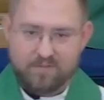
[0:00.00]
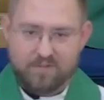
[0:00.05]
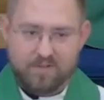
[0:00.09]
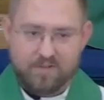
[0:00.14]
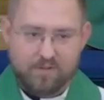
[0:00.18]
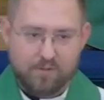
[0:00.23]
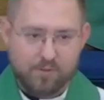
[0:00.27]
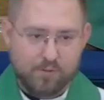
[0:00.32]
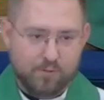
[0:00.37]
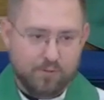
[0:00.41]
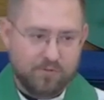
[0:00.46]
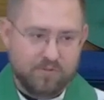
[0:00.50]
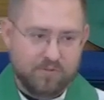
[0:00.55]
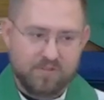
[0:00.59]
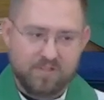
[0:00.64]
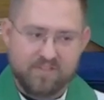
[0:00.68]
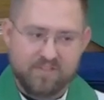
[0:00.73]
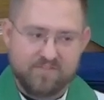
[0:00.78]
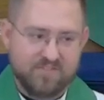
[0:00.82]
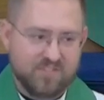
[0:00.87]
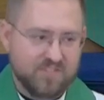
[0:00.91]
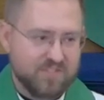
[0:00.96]
Our Lord
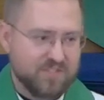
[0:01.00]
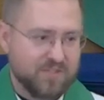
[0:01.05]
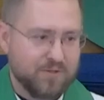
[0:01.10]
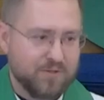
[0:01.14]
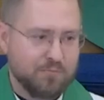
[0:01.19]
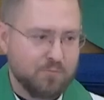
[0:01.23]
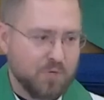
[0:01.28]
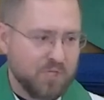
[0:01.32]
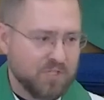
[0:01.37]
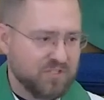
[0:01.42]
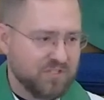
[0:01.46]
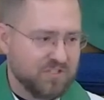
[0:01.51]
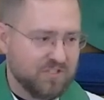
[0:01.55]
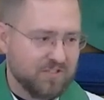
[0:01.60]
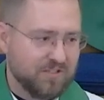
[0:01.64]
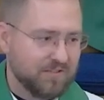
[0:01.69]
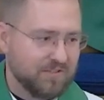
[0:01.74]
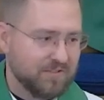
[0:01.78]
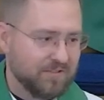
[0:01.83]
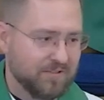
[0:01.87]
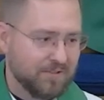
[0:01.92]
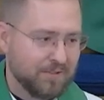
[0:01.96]
loves us so much.
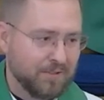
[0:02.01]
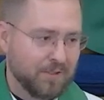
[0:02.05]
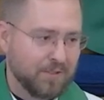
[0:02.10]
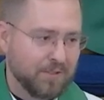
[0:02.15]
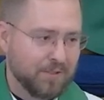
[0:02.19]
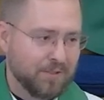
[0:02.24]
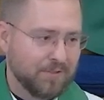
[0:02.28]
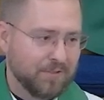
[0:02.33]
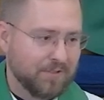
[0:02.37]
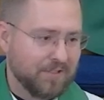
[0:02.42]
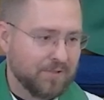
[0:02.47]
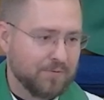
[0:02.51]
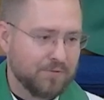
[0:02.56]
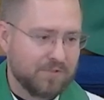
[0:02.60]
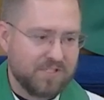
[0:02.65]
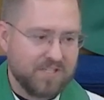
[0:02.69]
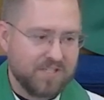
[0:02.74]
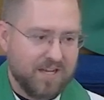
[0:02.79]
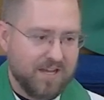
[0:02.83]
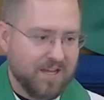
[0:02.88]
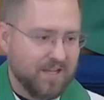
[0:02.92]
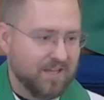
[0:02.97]
He
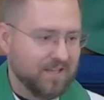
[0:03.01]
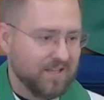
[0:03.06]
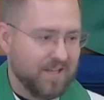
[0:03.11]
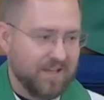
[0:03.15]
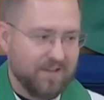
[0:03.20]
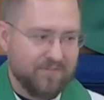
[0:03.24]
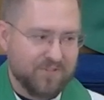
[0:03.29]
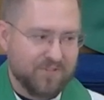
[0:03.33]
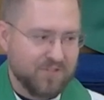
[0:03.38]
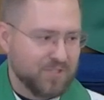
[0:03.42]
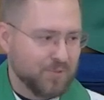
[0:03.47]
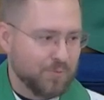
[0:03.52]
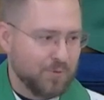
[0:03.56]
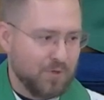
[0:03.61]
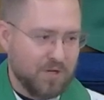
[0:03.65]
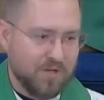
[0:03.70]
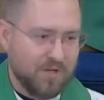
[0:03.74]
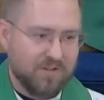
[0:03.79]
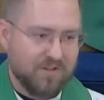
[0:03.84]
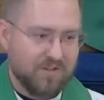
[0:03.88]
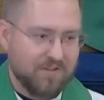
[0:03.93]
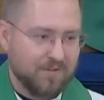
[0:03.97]
would not have us
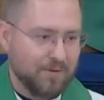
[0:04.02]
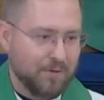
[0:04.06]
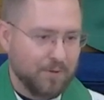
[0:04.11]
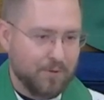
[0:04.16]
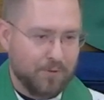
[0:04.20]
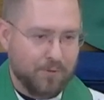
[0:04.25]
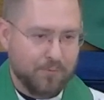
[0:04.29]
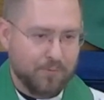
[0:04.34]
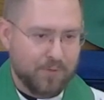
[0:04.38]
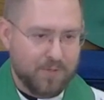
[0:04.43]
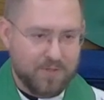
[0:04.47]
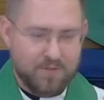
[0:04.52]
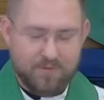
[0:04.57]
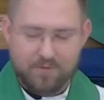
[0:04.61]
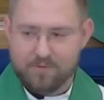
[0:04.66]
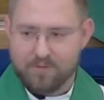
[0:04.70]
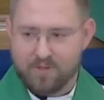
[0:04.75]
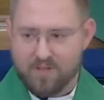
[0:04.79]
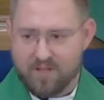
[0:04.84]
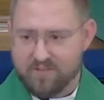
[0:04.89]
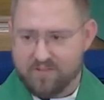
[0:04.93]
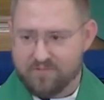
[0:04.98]
walk all the way
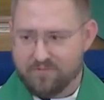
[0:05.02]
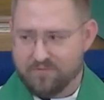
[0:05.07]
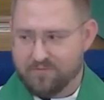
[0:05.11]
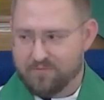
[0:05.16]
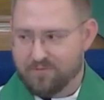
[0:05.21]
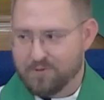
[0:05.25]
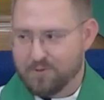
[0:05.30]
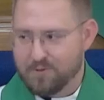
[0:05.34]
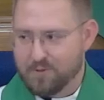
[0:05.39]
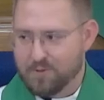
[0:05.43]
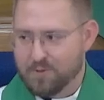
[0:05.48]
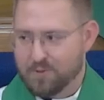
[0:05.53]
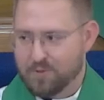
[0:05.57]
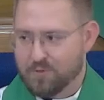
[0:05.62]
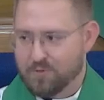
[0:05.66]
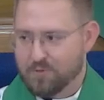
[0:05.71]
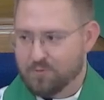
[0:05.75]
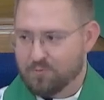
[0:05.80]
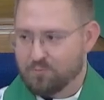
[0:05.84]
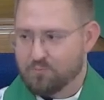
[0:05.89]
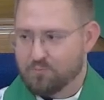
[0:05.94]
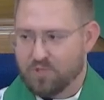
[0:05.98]
through life
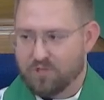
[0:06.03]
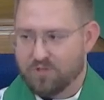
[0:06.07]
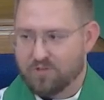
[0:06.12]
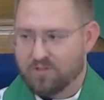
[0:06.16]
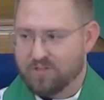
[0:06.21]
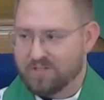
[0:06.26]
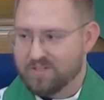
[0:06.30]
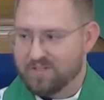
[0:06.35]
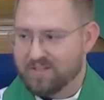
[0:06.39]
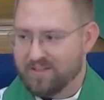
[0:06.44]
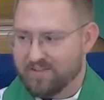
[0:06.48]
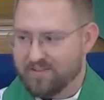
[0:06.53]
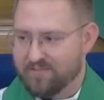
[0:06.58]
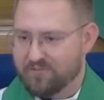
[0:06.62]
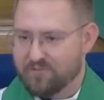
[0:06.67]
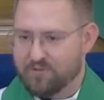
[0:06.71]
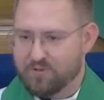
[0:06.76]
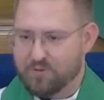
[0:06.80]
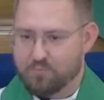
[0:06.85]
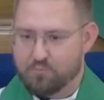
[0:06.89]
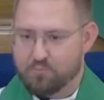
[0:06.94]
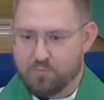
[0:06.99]
bearing
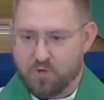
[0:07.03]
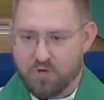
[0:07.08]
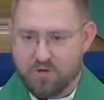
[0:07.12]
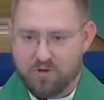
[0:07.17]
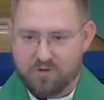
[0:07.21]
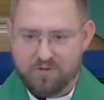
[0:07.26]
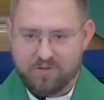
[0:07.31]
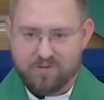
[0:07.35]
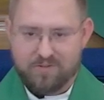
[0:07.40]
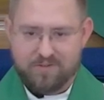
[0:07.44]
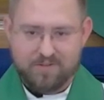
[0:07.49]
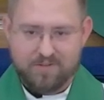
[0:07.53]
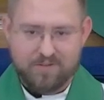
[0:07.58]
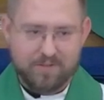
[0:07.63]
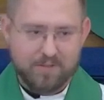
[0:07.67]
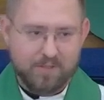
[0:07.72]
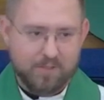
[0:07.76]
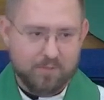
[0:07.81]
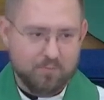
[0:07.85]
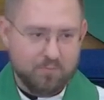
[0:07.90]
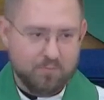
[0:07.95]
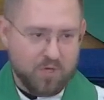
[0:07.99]
every burden
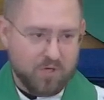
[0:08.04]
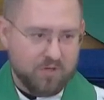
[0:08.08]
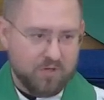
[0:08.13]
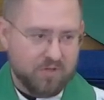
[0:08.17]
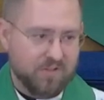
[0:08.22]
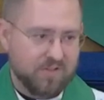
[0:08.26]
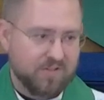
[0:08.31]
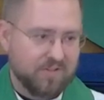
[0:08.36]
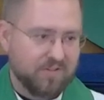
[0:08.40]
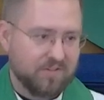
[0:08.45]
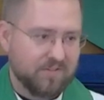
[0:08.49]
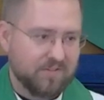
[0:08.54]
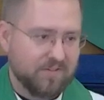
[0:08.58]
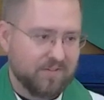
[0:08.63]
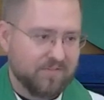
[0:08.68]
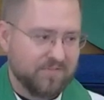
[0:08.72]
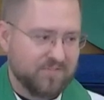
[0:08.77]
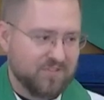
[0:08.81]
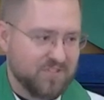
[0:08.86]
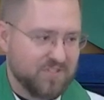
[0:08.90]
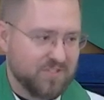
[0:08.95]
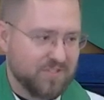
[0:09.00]
and mark of
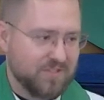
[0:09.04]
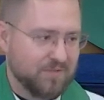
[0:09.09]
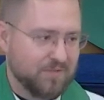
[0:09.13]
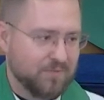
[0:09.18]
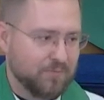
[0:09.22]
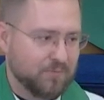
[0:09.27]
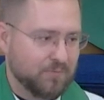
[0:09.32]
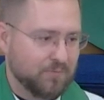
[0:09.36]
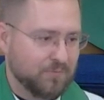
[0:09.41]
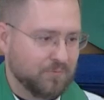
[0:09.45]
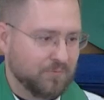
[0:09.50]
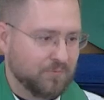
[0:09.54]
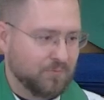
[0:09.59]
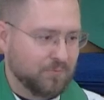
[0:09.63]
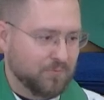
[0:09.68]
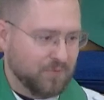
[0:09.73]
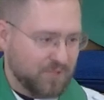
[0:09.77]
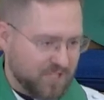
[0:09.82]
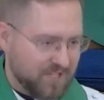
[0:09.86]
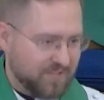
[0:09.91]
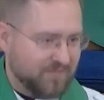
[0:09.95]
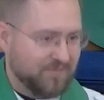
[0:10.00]
the sin
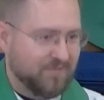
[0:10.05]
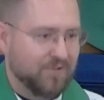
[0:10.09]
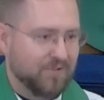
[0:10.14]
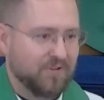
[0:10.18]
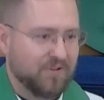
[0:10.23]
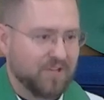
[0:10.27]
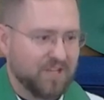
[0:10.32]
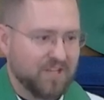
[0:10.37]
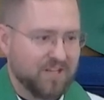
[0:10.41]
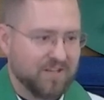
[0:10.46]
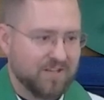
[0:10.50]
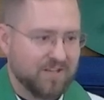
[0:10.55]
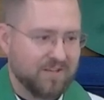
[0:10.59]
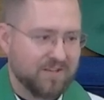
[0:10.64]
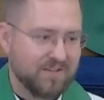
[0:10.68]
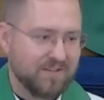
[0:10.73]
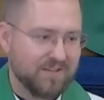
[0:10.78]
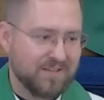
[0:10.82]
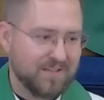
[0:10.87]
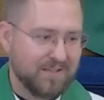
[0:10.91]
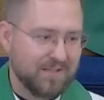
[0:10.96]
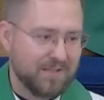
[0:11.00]
we have created
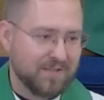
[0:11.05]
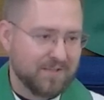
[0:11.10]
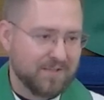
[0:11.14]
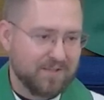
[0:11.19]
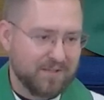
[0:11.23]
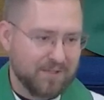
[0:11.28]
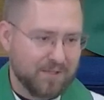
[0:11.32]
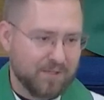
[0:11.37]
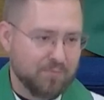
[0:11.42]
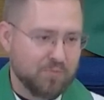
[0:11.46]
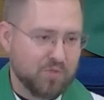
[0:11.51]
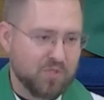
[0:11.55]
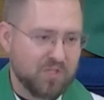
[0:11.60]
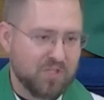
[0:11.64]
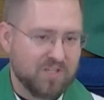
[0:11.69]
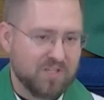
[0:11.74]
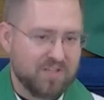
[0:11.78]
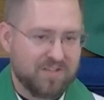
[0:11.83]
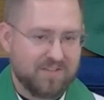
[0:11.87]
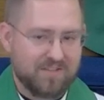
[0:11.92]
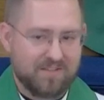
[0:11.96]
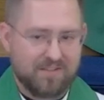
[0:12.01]
and committed